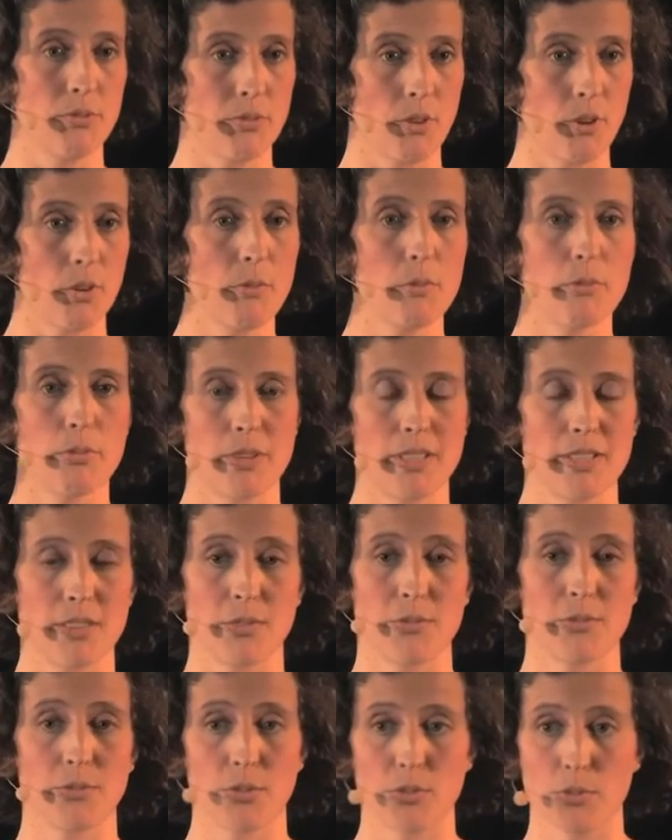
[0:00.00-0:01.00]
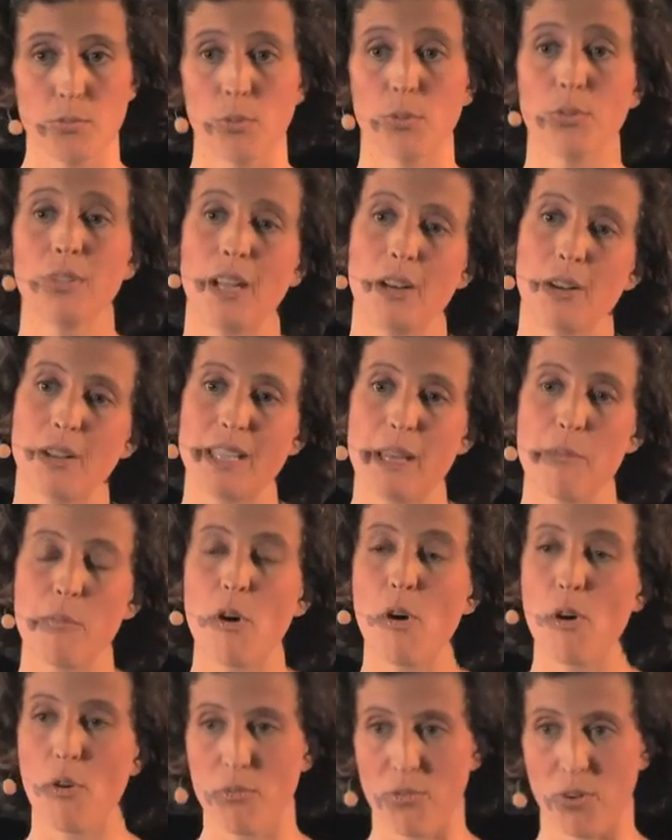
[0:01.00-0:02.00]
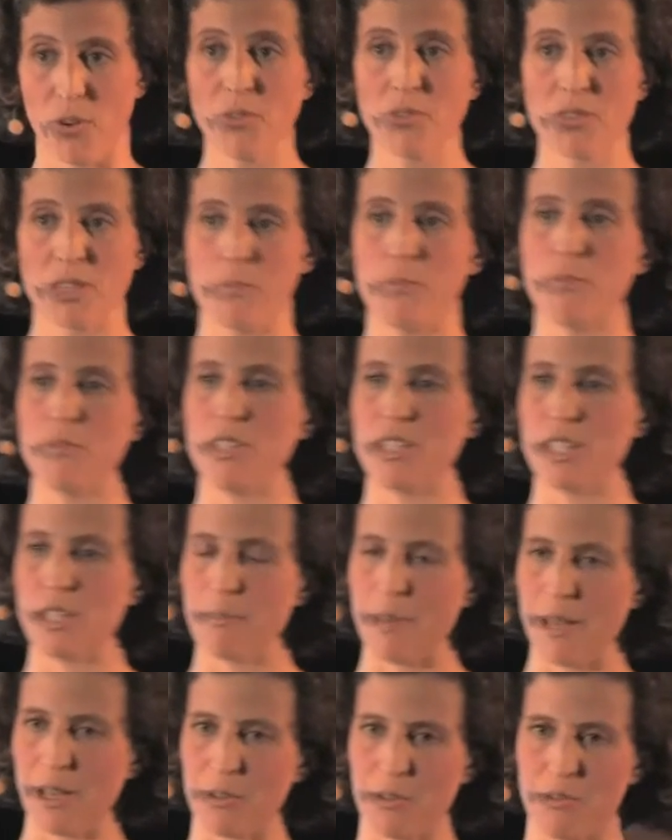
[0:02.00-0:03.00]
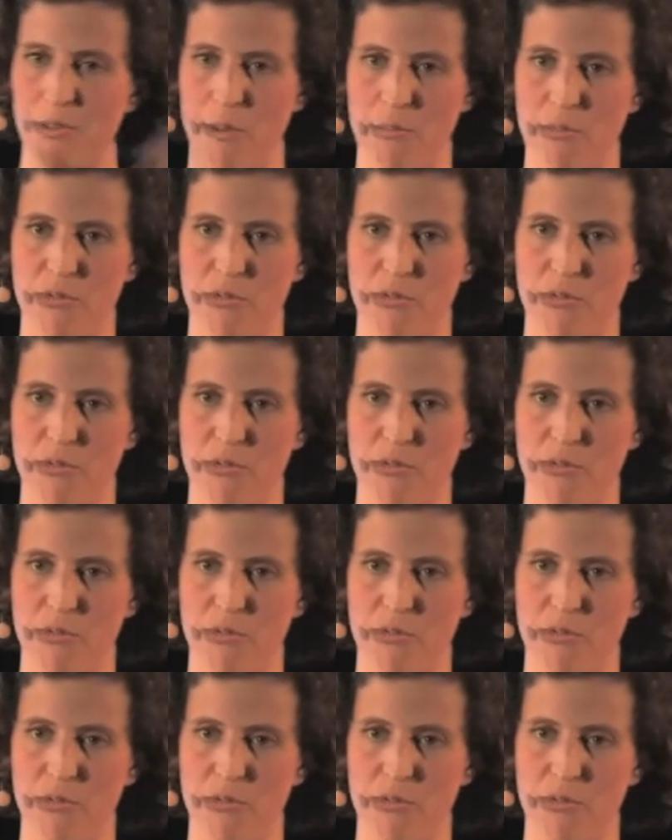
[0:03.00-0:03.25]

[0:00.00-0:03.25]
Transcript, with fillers: in my own way for children, for the children of the world,